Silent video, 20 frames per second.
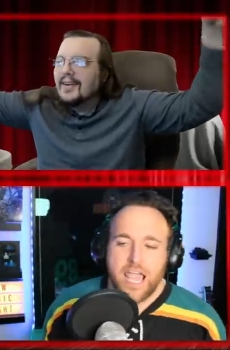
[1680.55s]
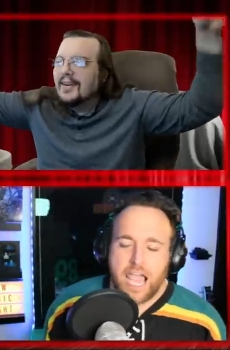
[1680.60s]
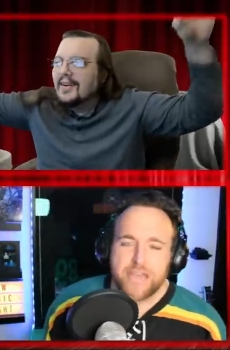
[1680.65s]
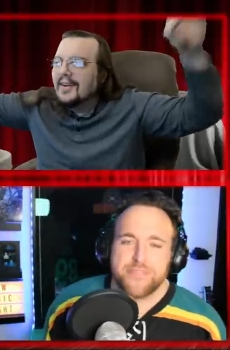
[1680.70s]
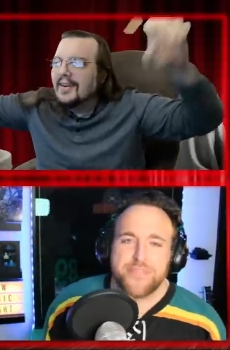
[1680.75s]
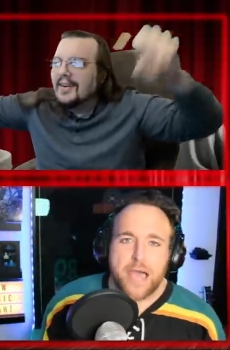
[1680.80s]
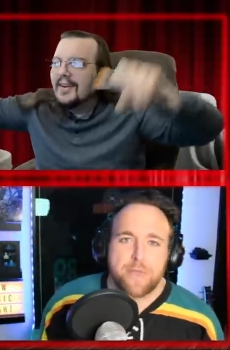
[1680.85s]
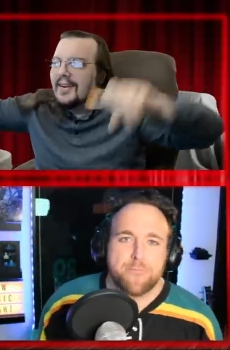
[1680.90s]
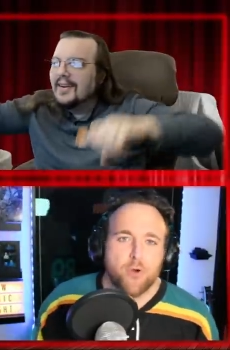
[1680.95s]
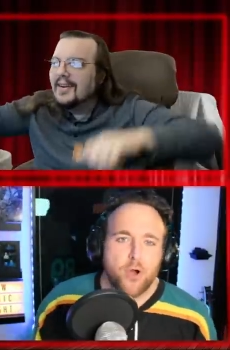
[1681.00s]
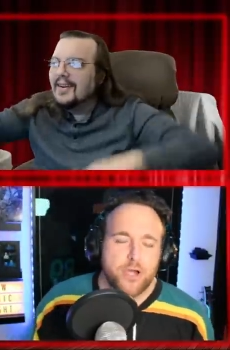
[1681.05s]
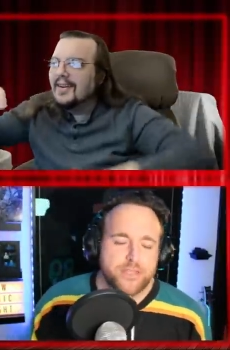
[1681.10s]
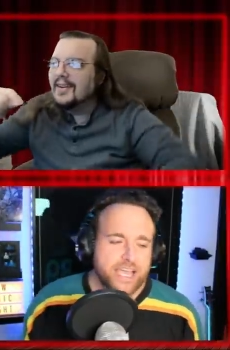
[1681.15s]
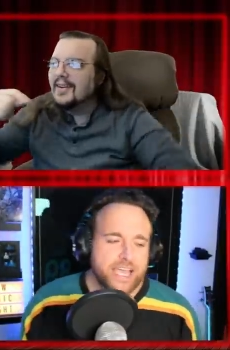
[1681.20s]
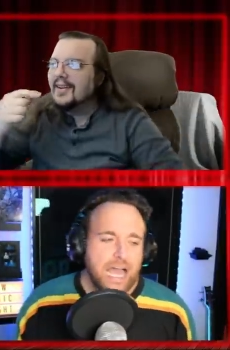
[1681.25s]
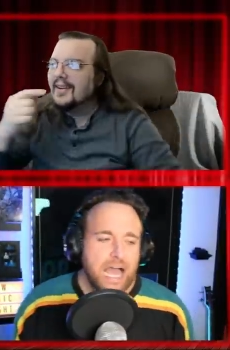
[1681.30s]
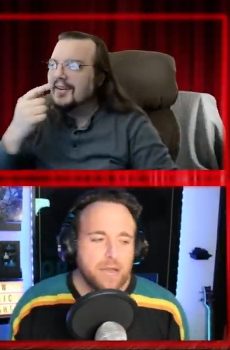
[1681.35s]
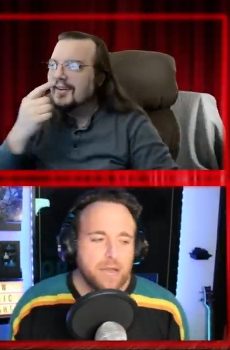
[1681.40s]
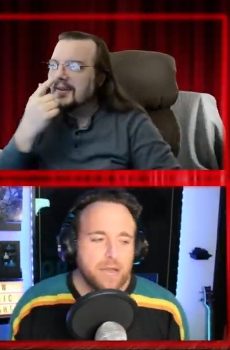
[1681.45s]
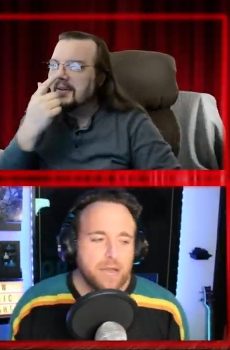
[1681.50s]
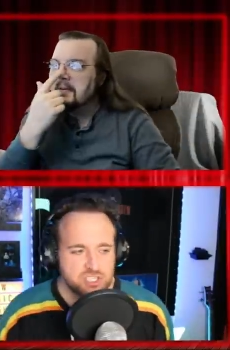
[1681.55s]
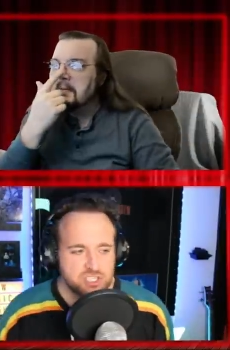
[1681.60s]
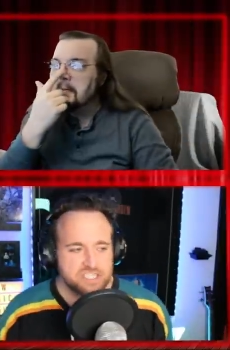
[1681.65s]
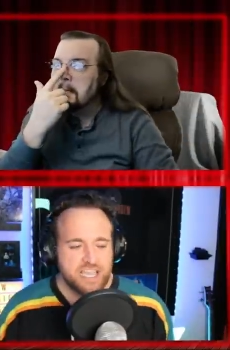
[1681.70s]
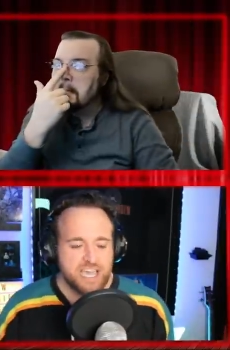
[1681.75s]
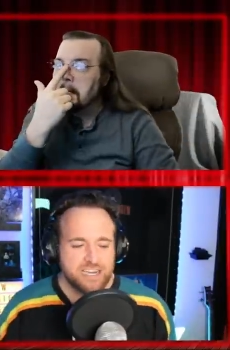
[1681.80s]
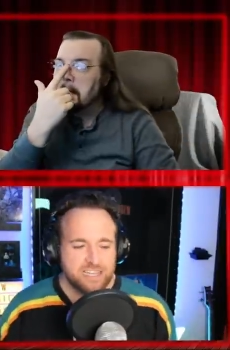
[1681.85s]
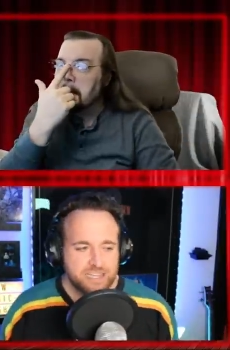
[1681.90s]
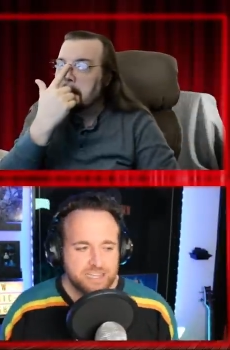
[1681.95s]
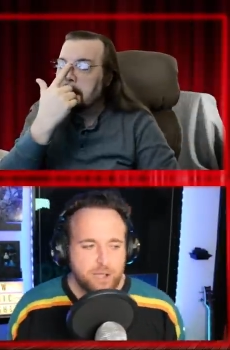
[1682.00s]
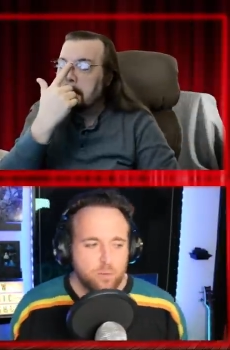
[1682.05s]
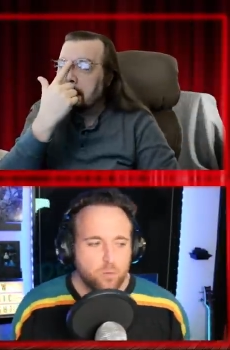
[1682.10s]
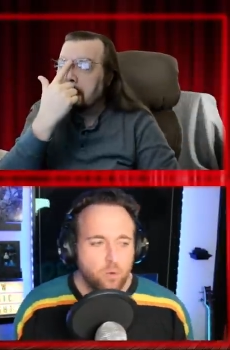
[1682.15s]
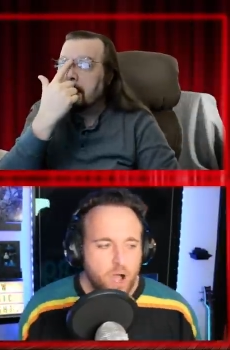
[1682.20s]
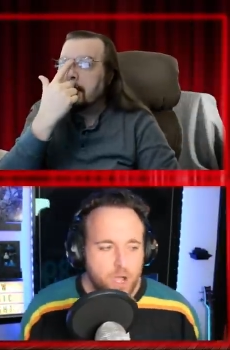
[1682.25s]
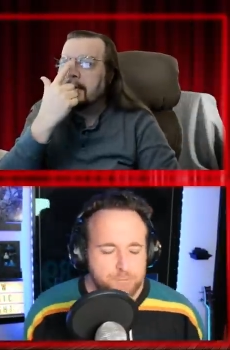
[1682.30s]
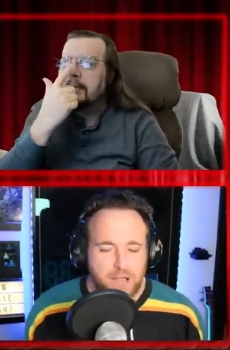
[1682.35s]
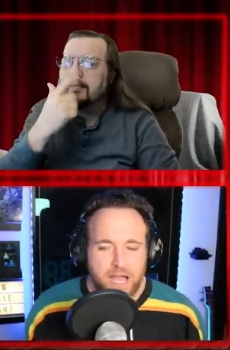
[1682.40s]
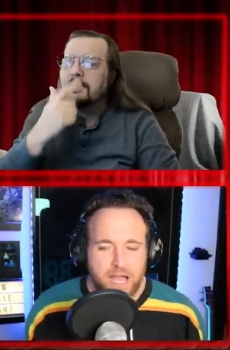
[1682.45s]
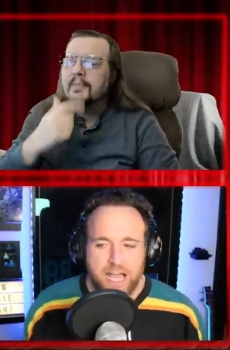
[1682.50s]
Speaker 1: At that point, the cop could just kind of like
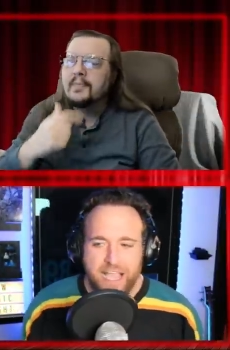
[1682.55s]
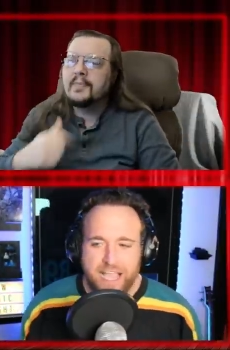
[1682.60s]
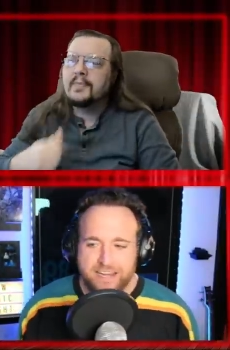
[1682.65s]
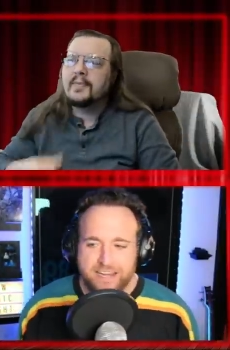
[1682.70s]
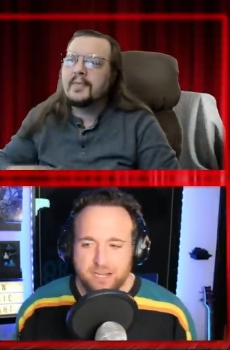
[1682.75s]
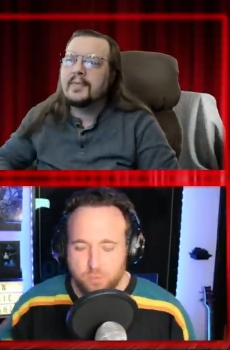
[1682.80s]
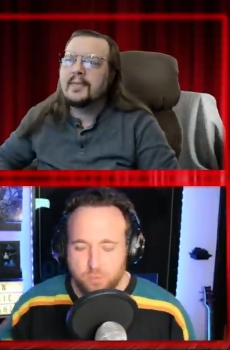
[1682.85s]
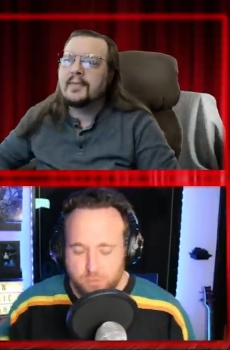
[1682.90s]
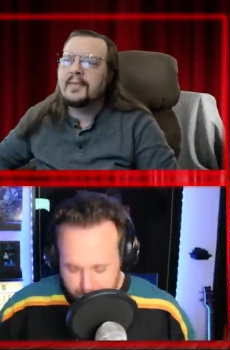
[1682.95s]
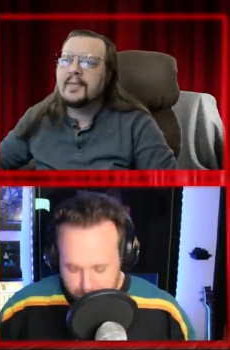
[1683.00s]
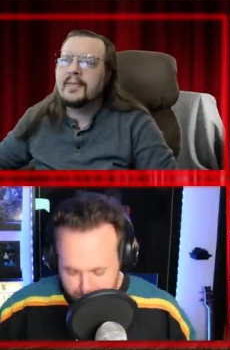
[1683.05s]
walk behind her with